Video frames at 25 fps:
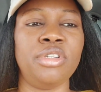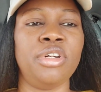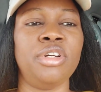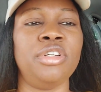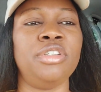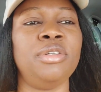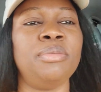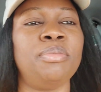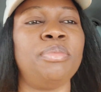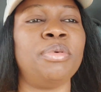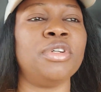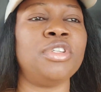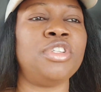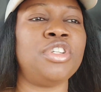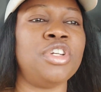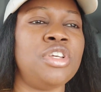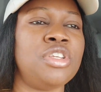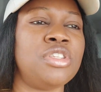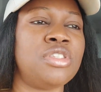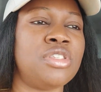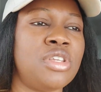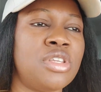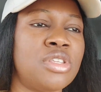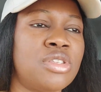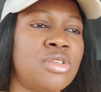already
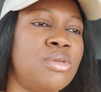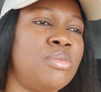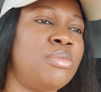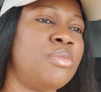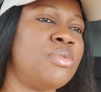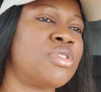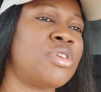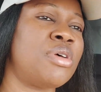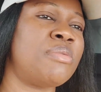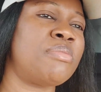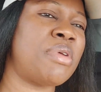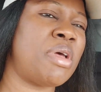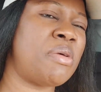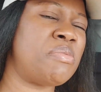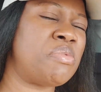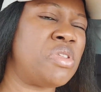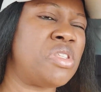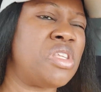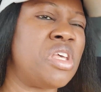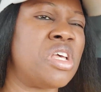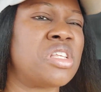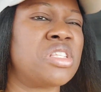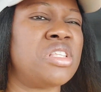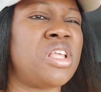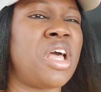purchased this. So sometimes
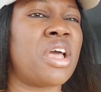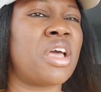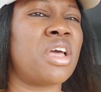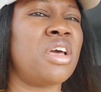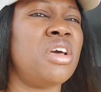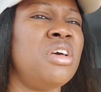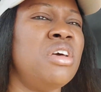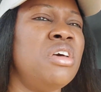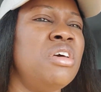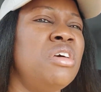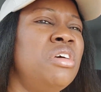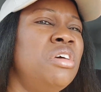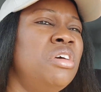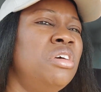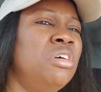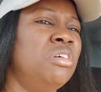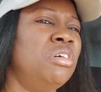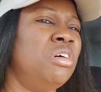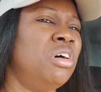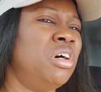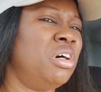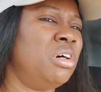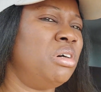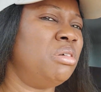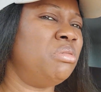it takes like
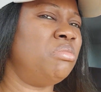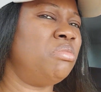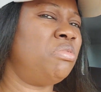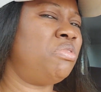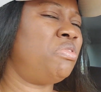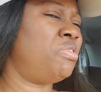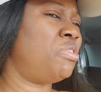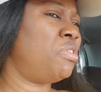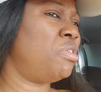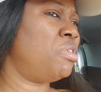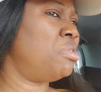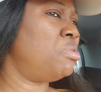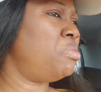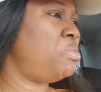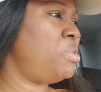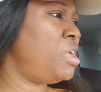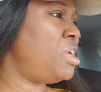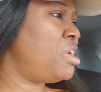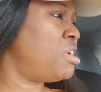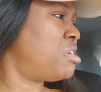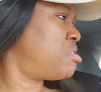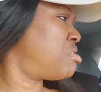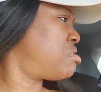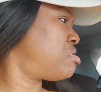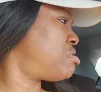4
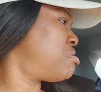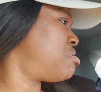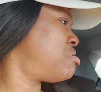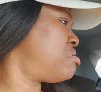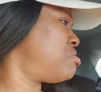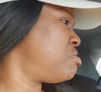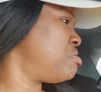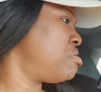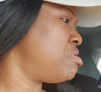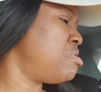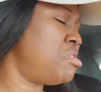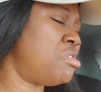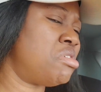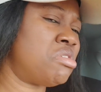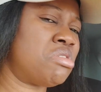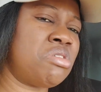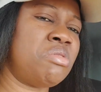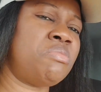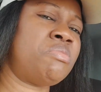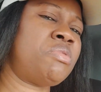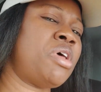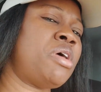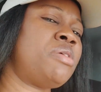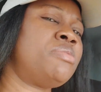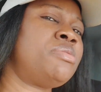weeks,
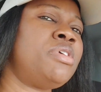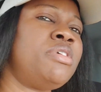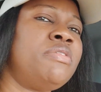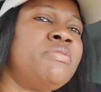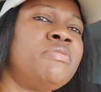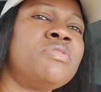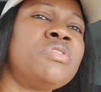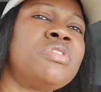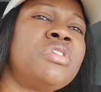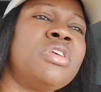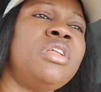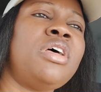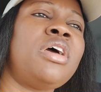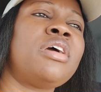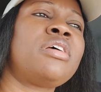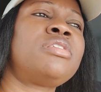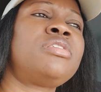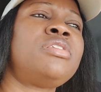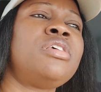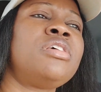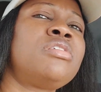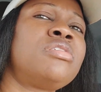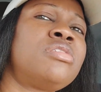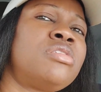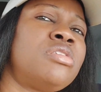sometimes even say like
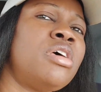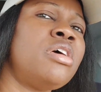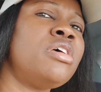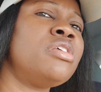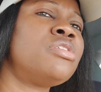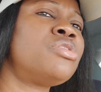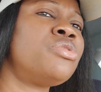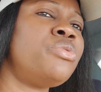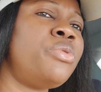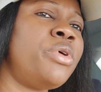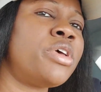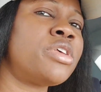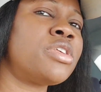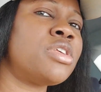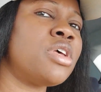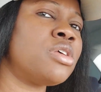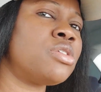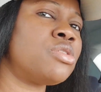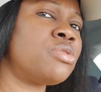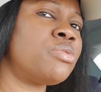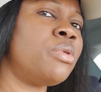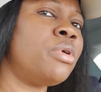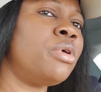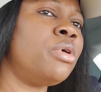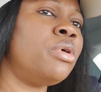6-8 weeks
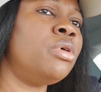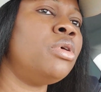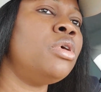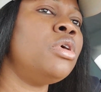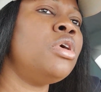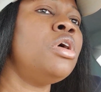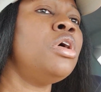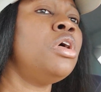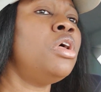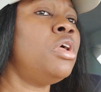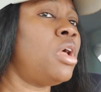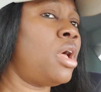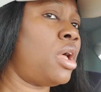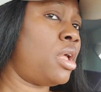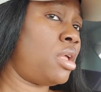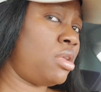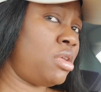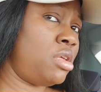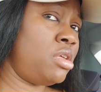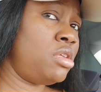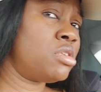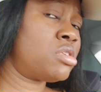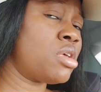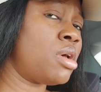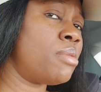as well.
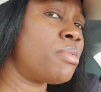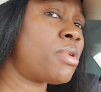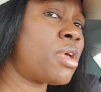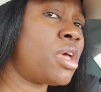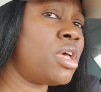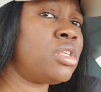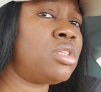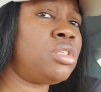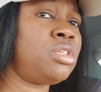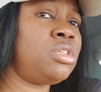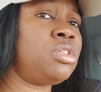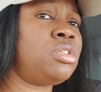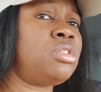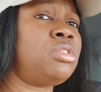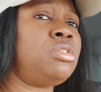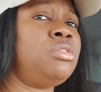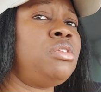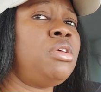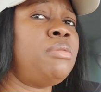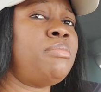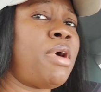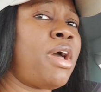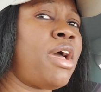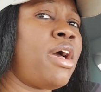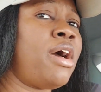In some cases
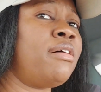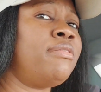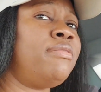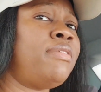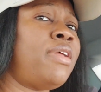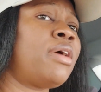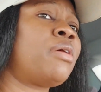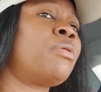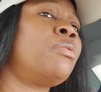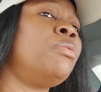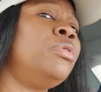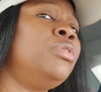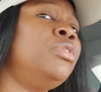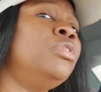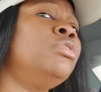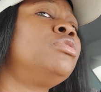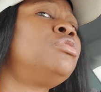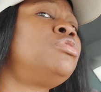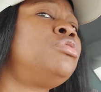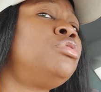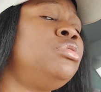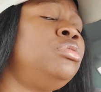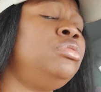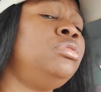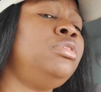they might have like 1 or
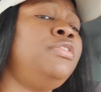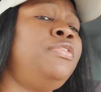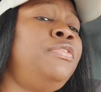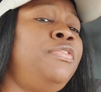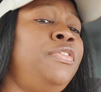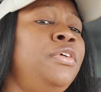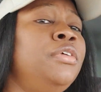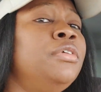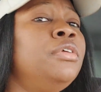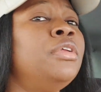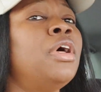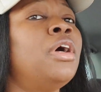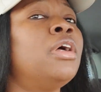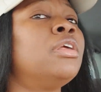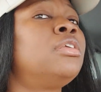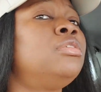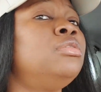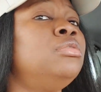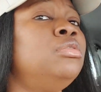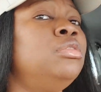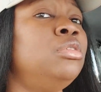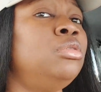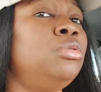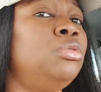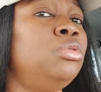2, a few that
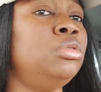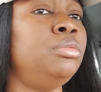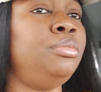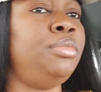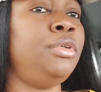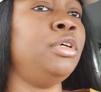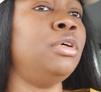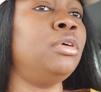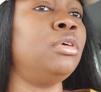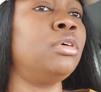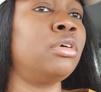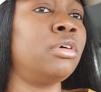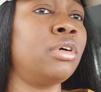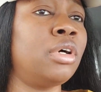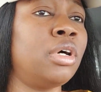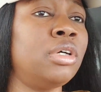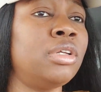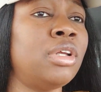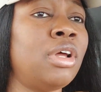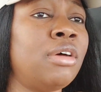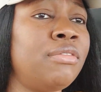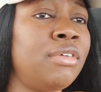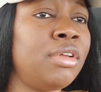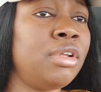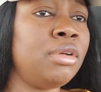would be
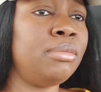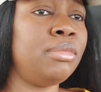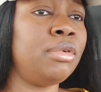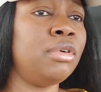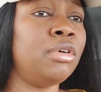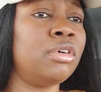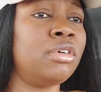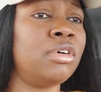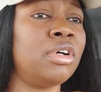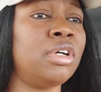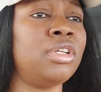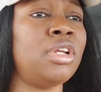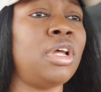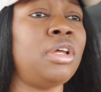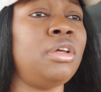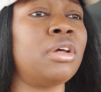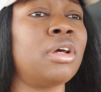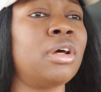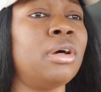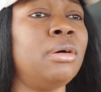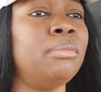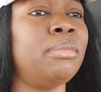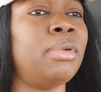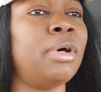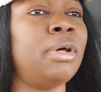available on ground that you
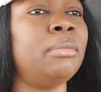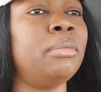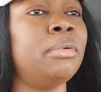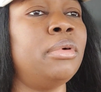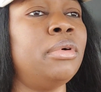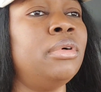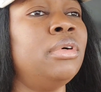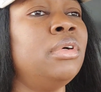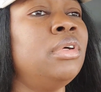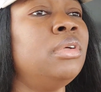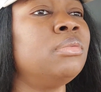can buy, but